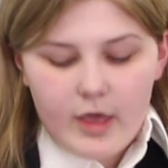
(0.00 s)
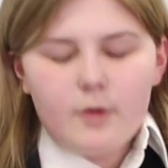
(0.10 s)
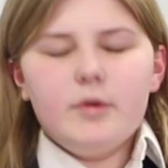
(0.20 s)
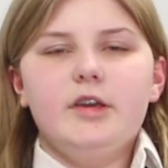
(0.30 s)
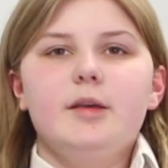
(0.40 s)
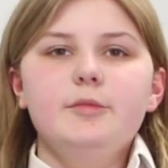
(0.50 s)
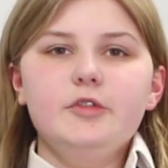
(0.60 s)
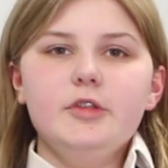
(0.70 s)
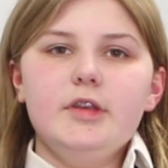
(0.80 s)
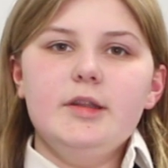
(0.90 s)
When it comes
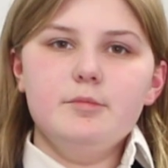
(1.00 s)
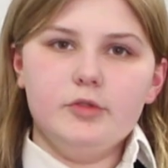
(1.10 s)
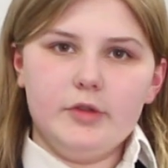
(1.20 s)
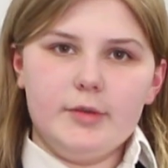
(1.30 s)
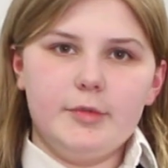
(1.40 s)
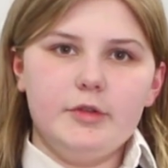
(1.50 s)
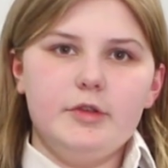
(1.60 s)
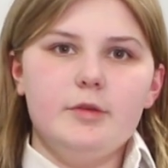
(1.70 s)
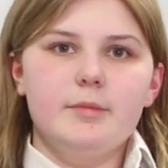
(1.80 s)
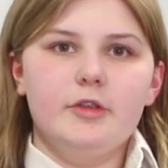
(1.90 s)
to looking
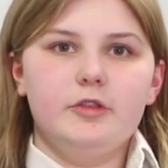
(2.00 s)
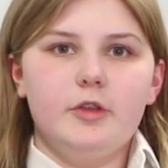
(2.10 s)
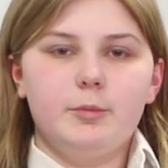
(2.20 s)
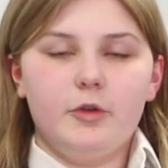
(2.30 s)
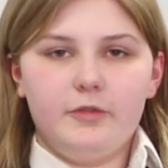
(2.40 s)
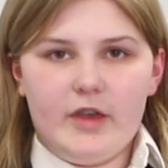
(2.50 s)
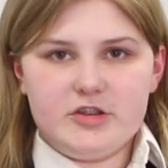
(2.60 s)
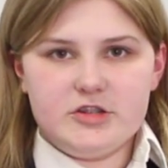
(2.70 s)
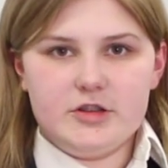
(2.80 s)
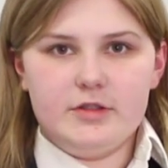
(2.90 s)
employable, you must look
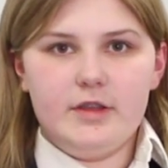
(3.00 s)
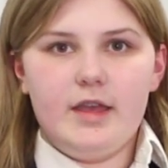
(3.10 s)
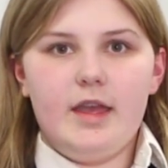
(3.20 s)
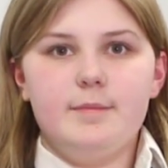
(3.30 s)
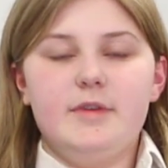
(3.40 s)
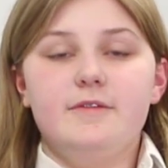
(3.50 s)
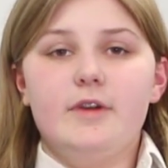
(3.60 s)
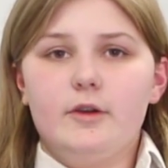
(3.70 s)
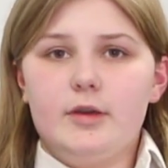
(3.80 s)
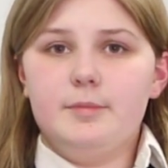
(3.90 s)
professional and be
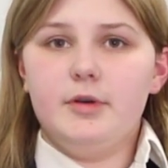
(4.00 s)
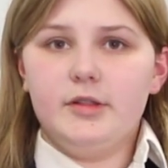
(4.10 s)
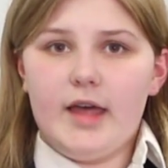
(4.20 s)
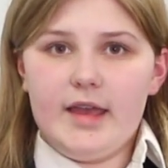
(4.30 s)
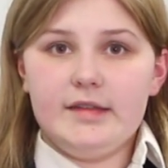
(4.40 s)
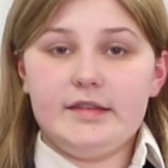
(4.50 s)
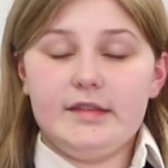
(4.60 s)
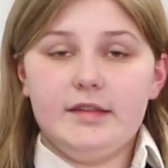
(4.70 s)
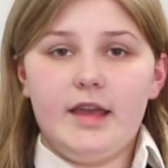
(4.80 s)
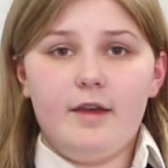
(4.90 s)
very polite,
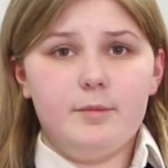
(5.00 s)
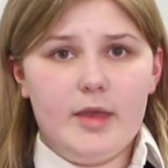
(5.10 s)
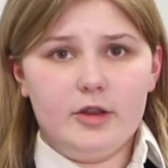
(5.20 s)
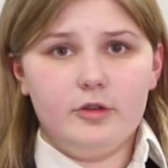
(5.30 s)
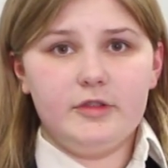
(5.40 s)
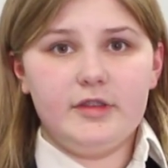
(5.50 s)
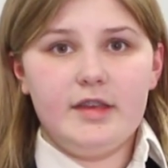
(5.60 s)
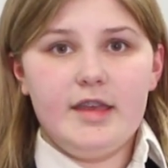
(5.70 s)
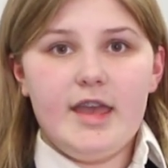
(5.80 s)
have manners,